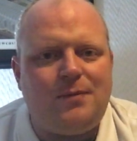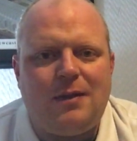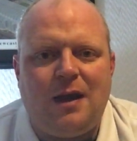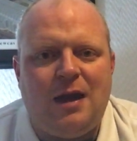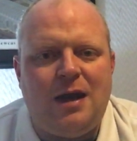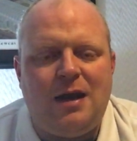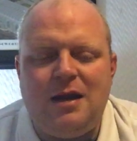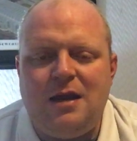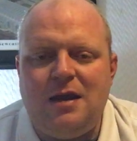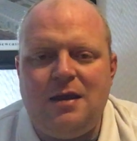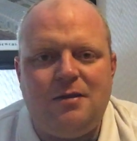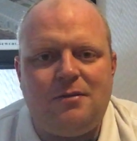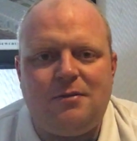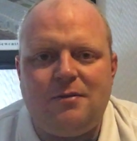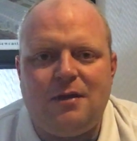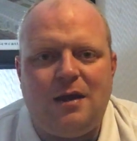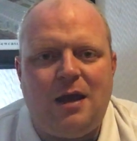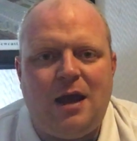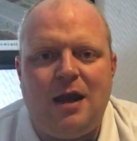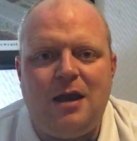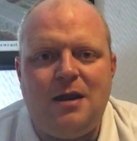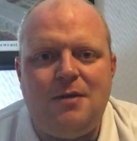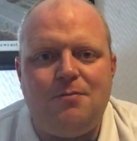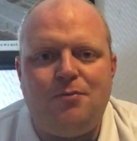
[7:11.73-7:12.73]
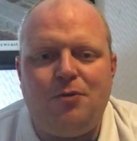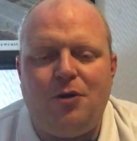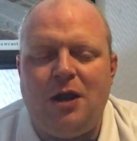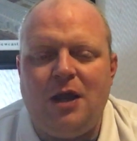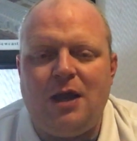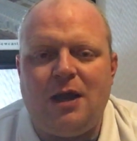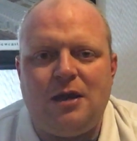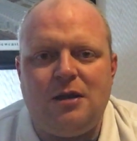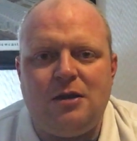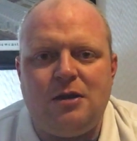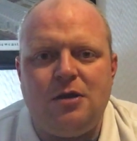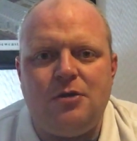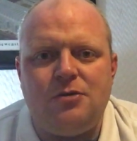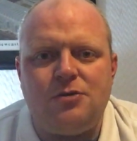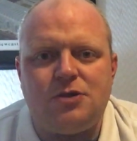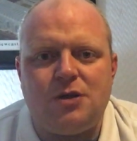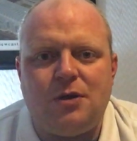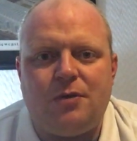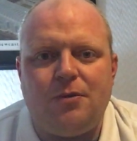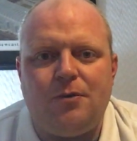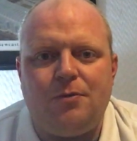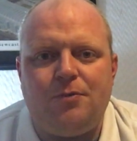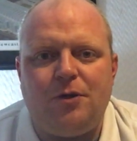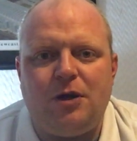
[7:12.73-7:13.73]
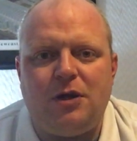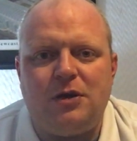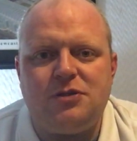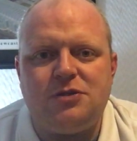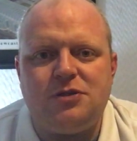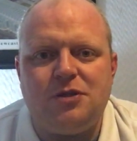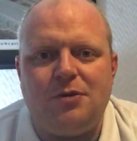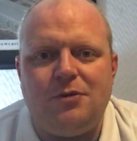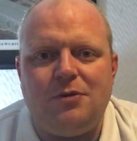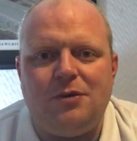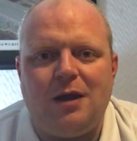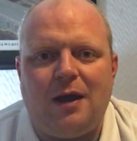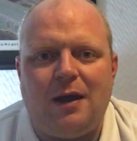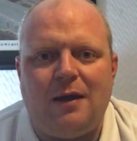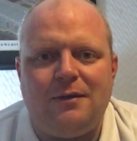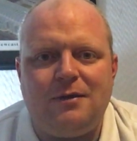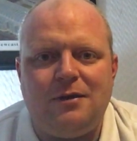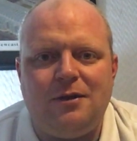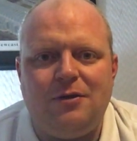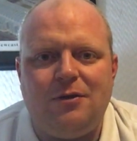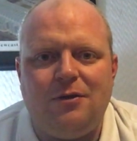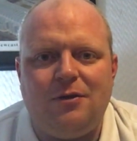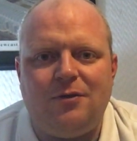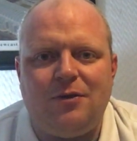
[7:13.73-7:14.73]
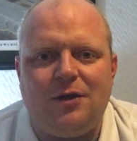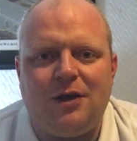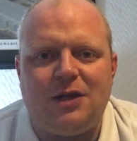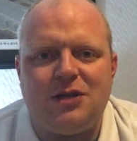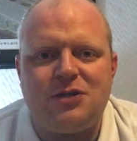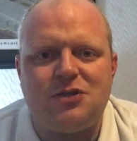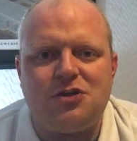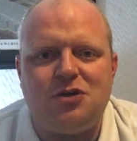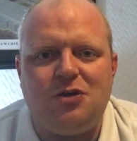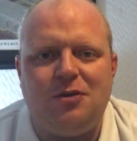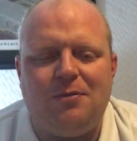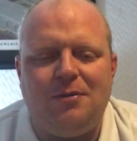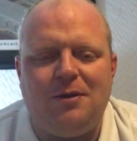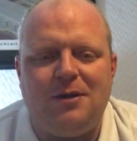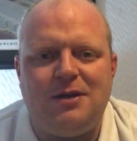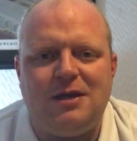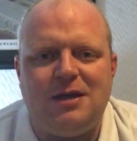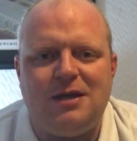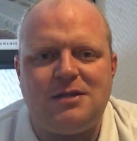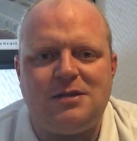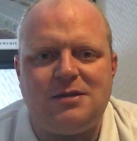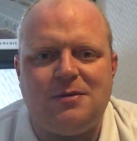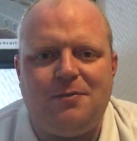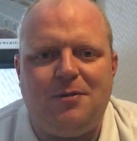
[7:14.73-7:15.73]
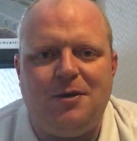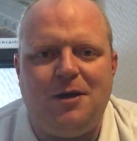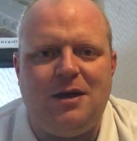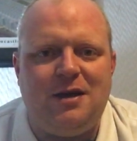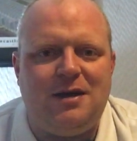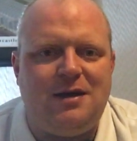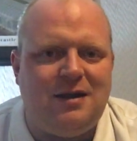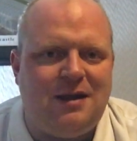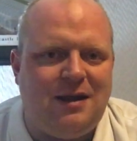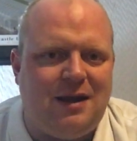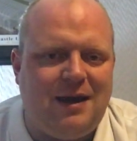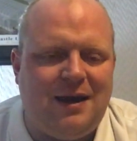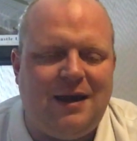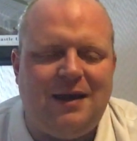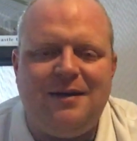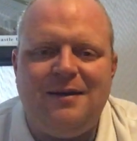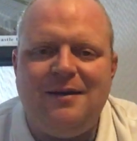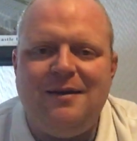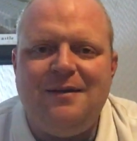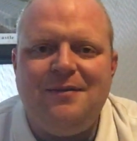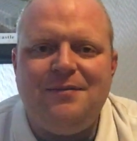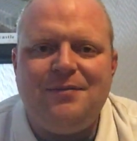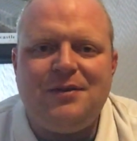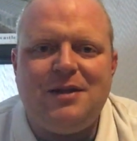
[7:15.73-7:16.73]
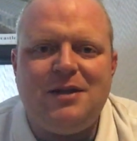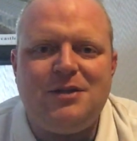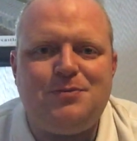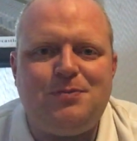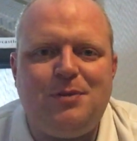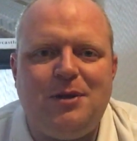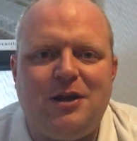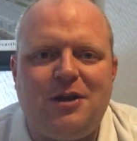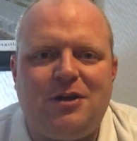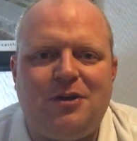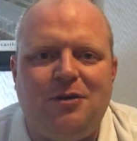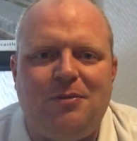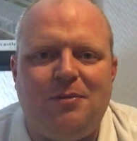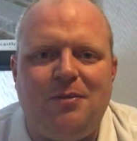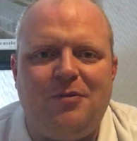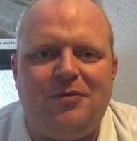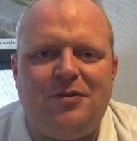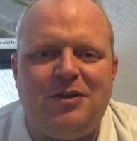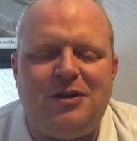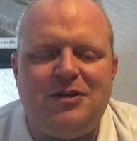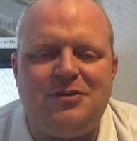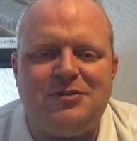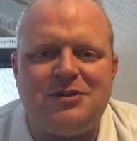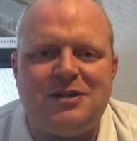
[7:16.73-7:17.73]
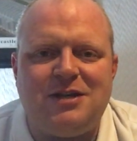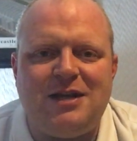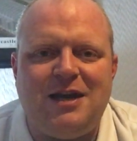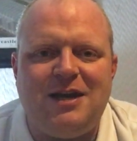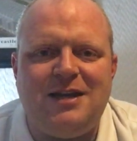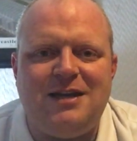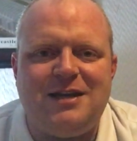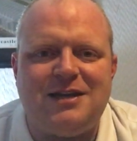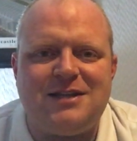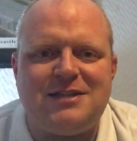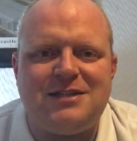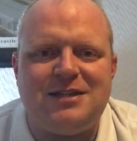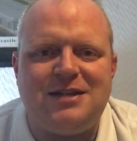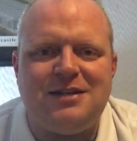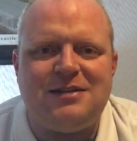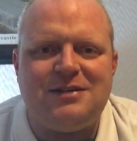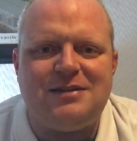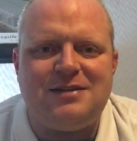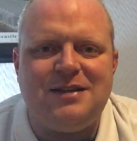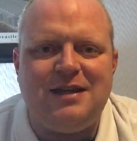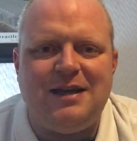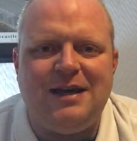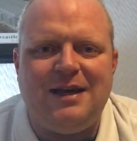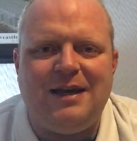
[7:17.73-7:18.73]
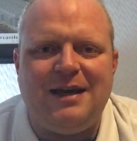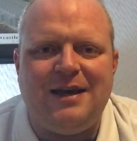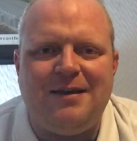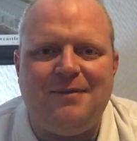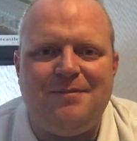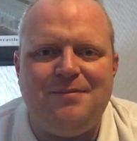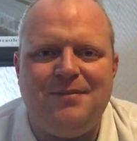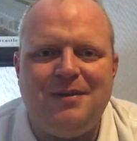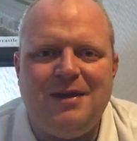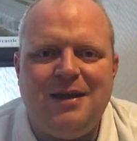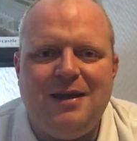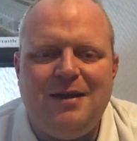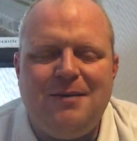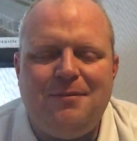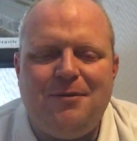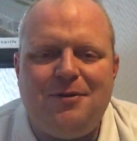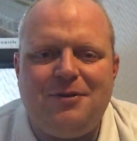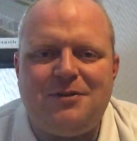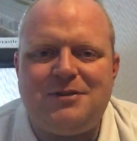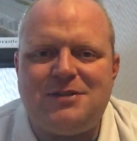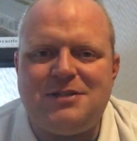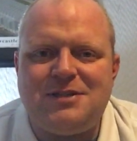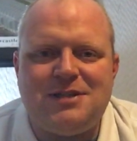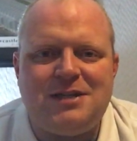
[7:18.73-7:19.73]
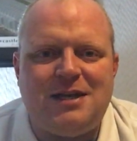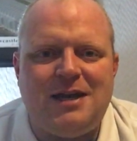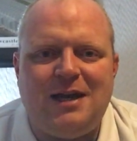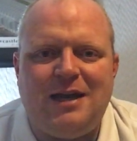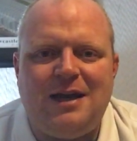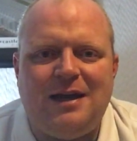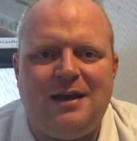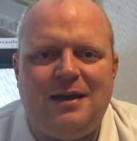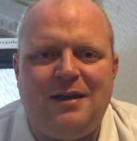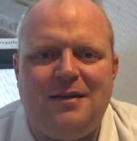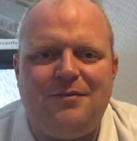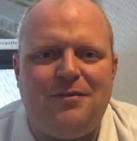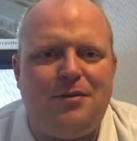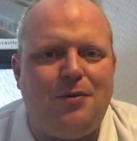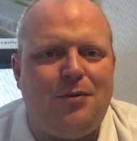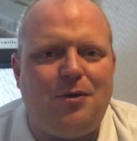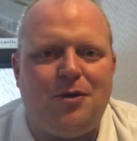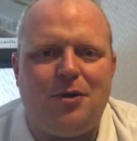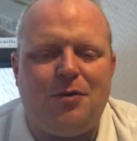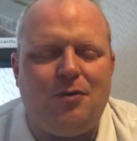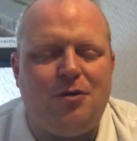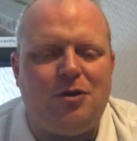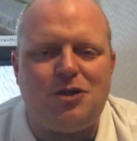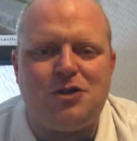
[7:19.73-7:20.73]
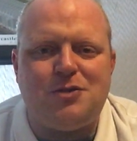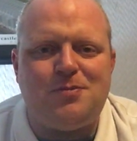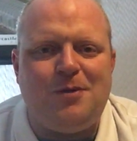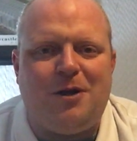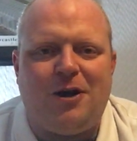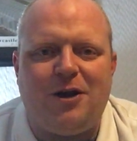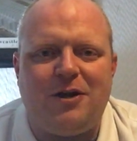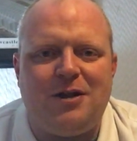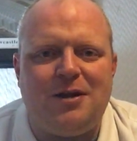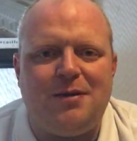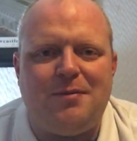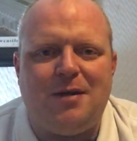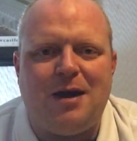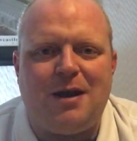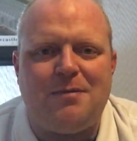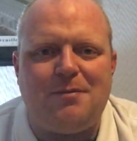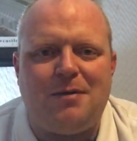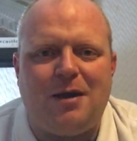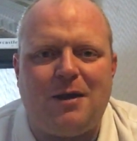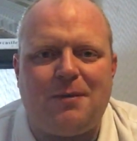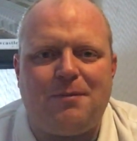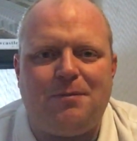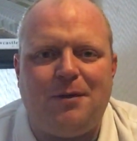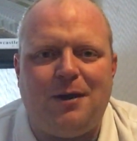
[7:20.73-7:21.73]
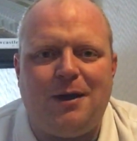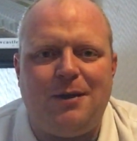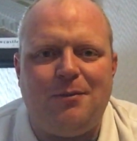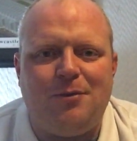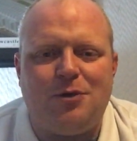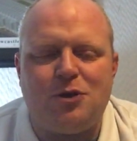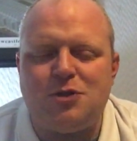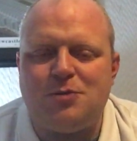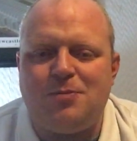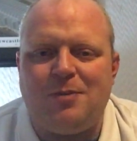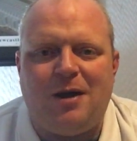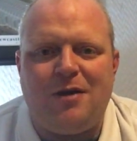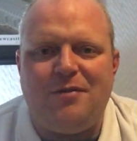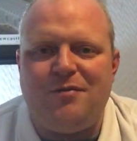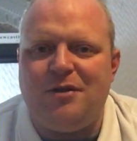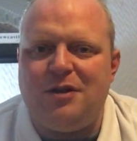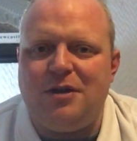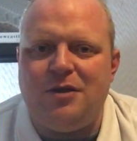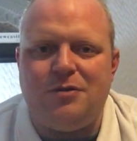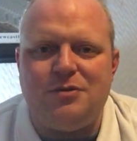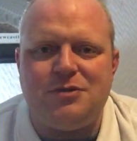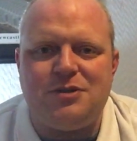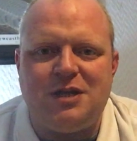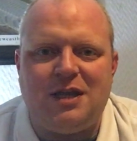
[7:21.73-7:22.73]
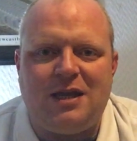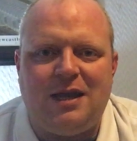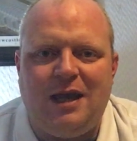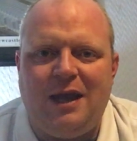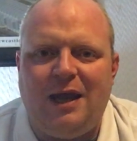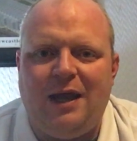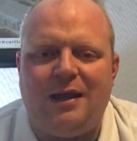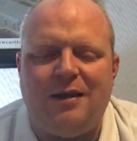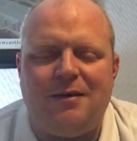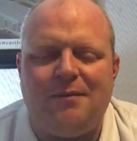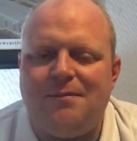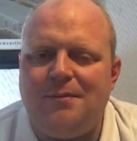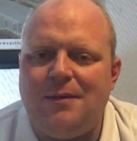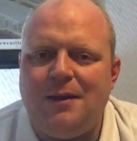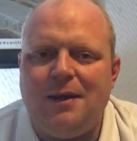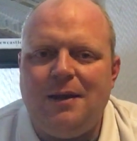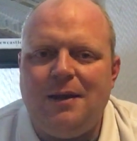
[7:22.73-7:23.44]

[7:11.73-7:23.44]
any breaking news I will bring to you. The last couple of days I've been, it's been a couple of videos a night, hasn't it? But if you want to watch Marty the Mad Magpie and watch my videos again,